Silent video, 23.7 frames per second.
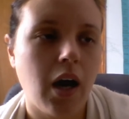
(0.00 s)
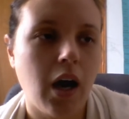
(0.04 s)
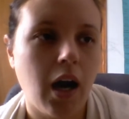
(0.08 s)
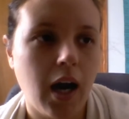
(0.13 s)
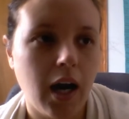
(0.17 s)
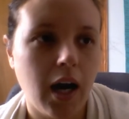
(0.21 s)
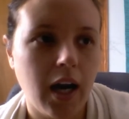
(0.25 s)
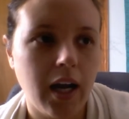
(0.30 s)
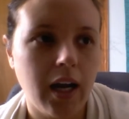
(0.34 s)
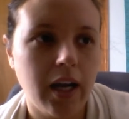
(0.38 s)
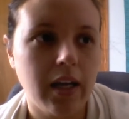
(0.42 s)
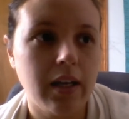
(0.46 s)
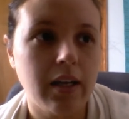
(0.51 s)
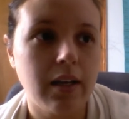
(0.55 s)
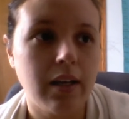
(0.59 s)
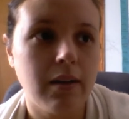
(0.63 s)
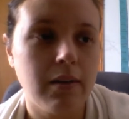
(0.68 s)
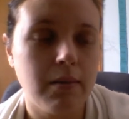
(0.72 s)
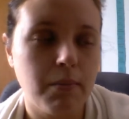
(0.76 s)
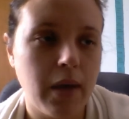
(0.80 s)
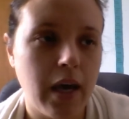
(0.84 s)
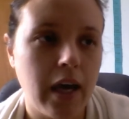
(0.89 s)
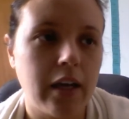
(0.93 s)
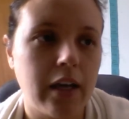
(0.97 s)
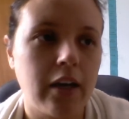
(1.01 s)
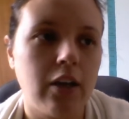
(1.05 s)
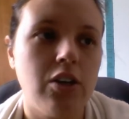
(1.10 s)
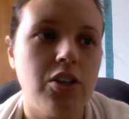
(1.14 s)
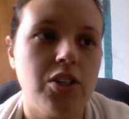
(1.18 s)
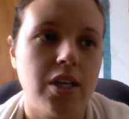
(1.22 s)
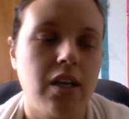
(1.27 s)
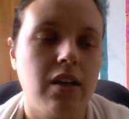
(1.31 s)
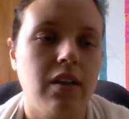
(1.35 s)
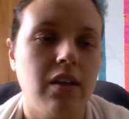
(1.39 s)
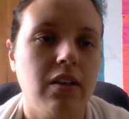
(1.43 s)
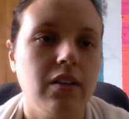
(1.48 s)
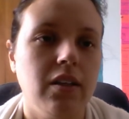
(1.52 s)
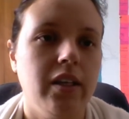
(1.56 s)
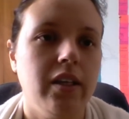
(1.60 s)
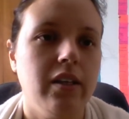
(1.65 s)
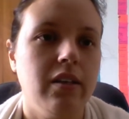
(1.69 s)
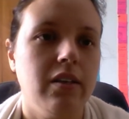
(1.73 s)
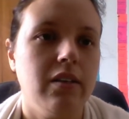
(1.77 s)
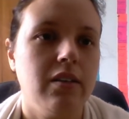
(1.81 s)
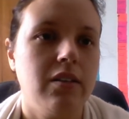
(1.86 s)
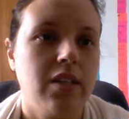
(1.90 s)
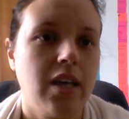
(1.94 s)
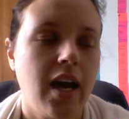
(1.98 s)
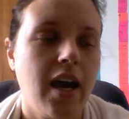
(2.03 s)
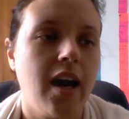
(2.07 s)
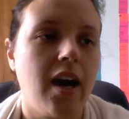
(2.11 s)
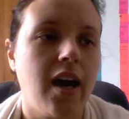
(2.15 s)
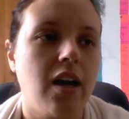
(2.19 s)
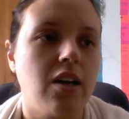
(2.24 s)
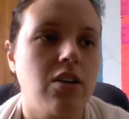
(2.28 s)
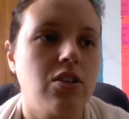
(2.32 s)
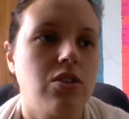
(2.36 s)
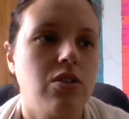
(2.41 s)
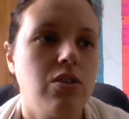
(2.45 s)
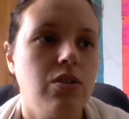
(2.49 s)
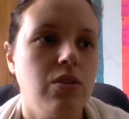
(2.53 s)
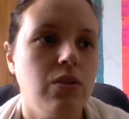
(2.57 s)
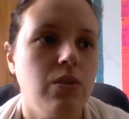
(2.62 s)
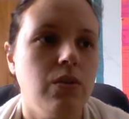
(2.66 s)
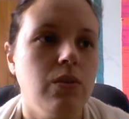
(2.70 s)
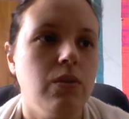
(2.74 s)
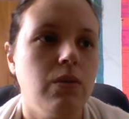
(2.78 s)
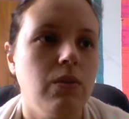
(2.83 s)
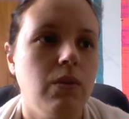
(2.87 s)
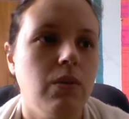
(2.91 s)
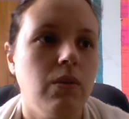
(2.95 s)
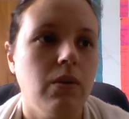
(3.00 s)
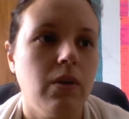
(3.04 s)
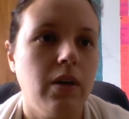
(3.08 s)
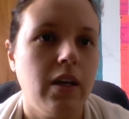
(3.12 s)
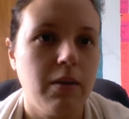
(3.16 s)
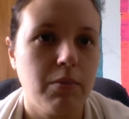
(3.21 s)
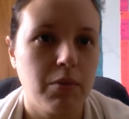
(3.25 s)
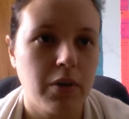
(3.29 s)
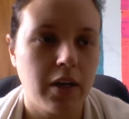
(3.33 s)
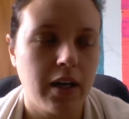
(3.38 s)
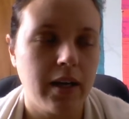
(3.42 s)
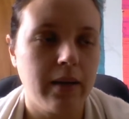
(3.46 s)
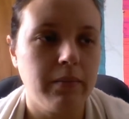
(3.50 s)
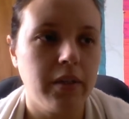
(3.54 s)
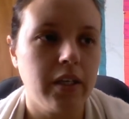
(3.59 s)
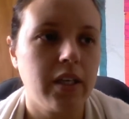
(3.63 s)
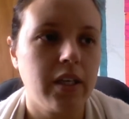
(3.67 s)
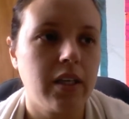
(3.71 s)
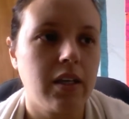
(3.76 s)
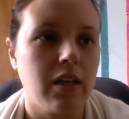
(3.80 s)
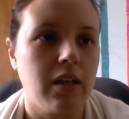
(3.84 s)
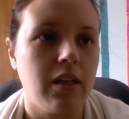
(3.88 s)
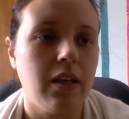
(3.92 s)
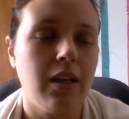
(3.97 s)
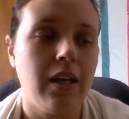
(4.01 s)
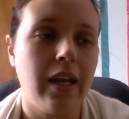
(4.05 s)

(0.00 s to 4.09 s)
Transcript: I am energetically attached to Abraham Lincoln.